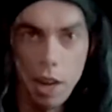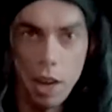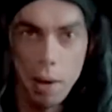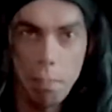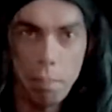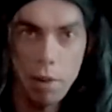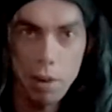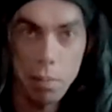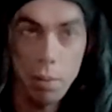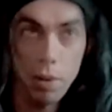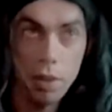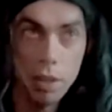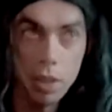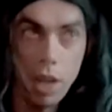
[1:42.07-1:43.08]
I
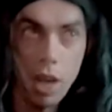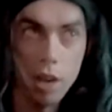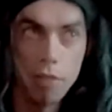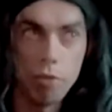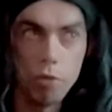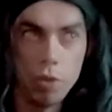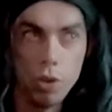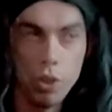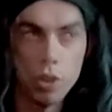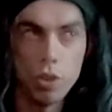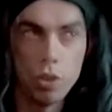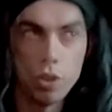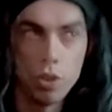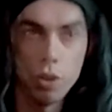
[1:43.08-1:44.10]
probably have
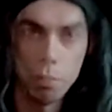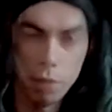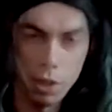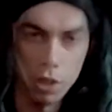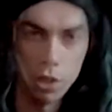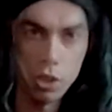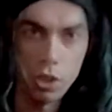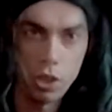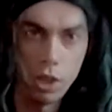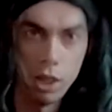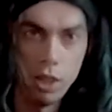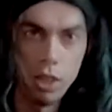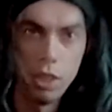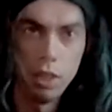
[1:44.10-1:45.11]
not so much
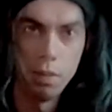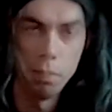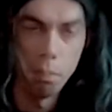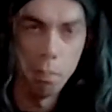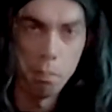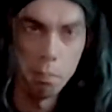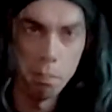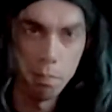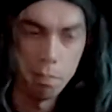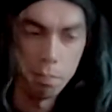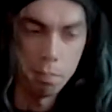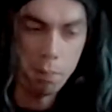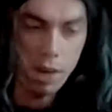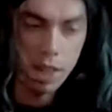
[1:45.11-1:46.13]

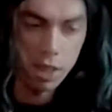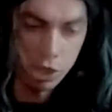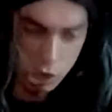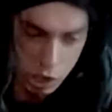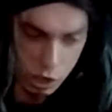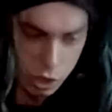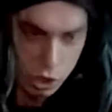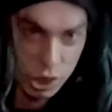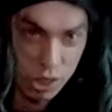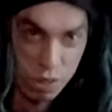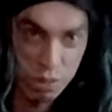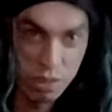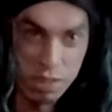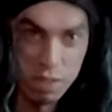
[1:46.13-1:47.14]
black jeans.